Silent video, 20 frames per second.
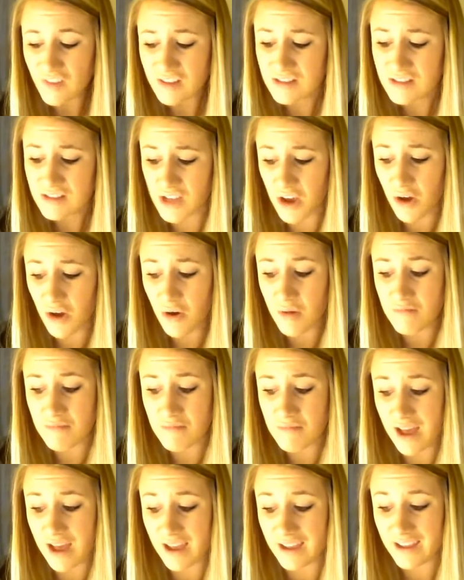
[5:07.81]
So
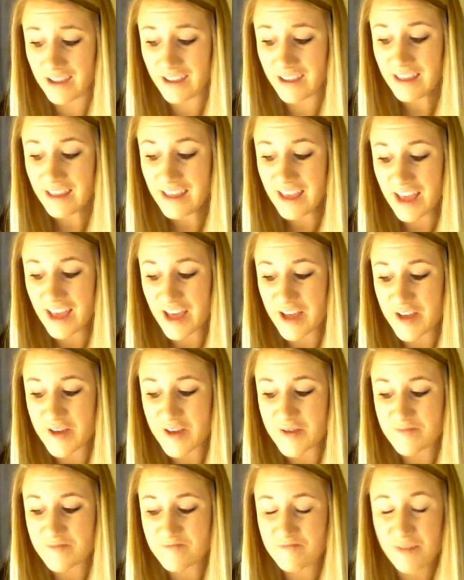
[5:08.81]
my
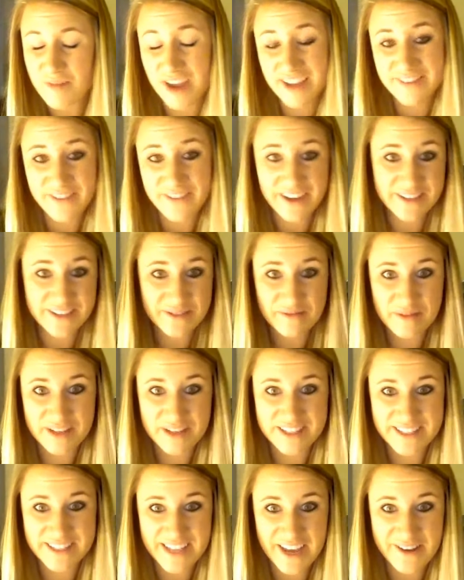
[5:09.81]
advice would be to
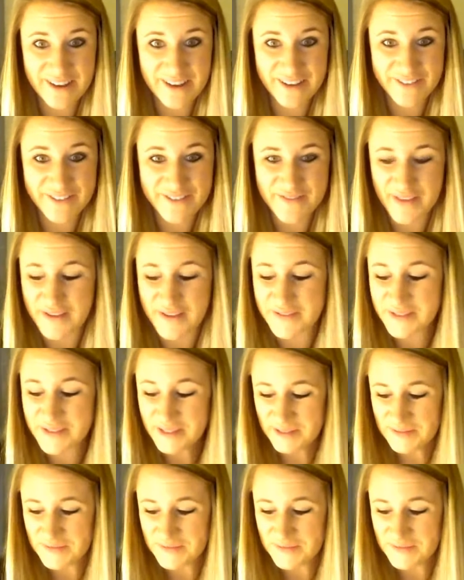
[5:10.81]
stay away from those.